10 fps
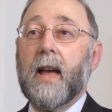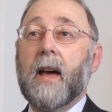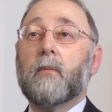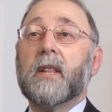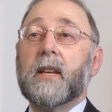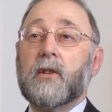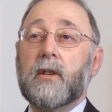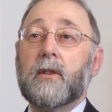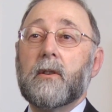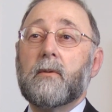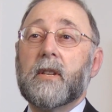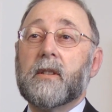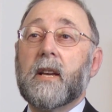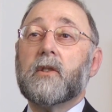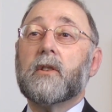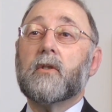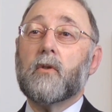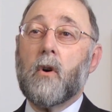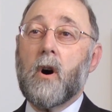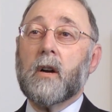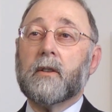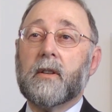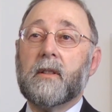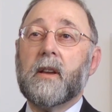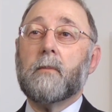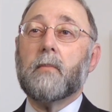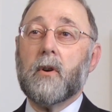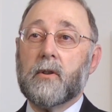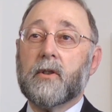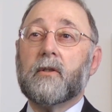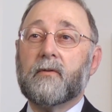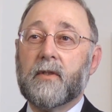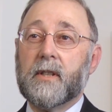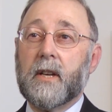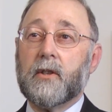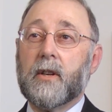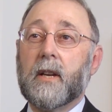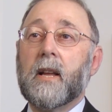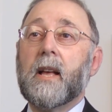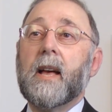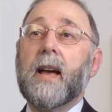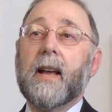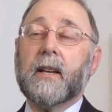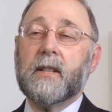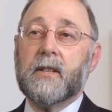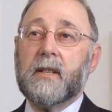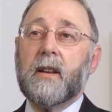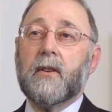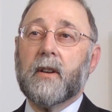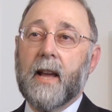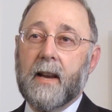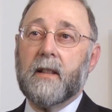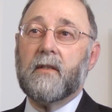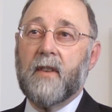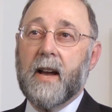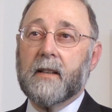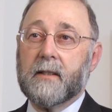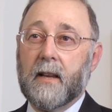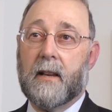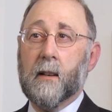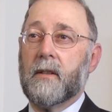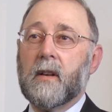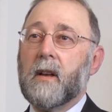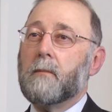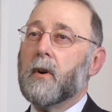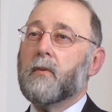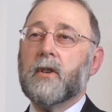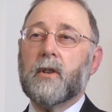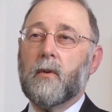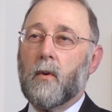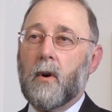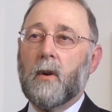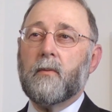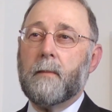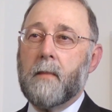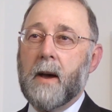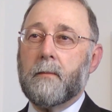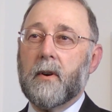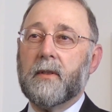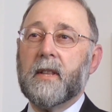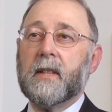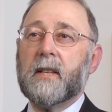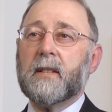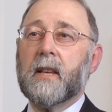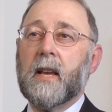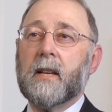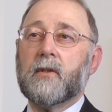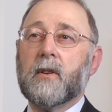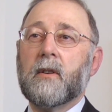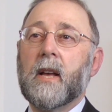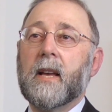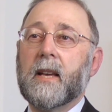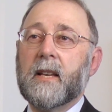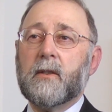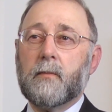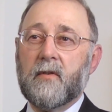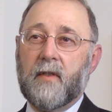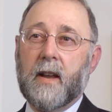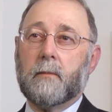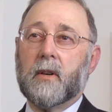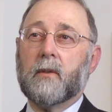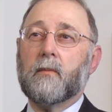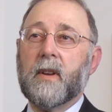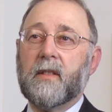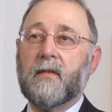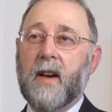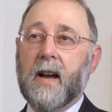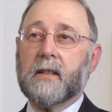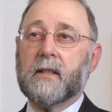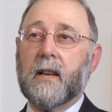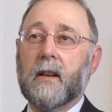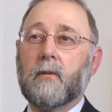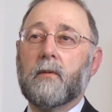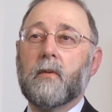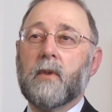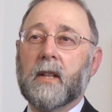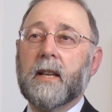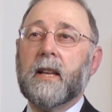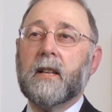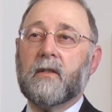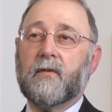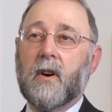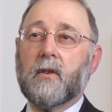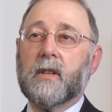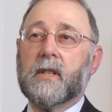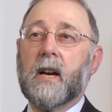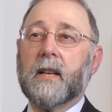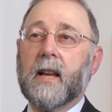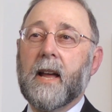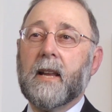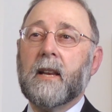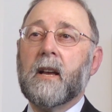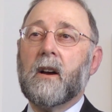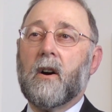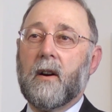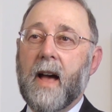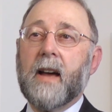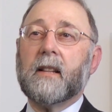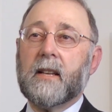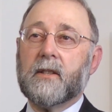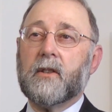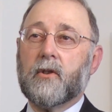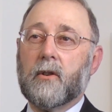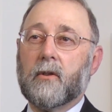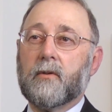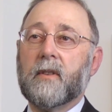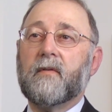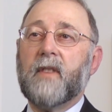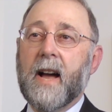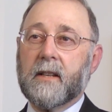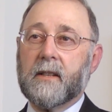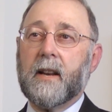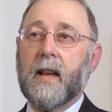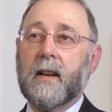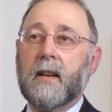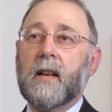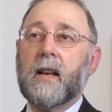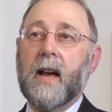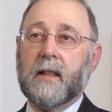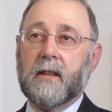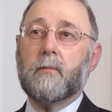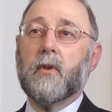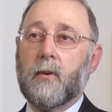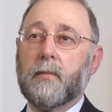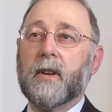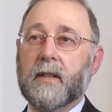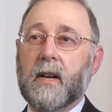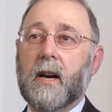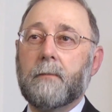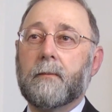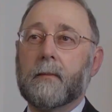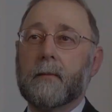And what they should do is they should talk to their personal physician and consider getting the vaccine. But we should all remember that this cancer is preventable with the vaccine. We really need to focus on getting our adolescent children vaccinated at the appropriate time.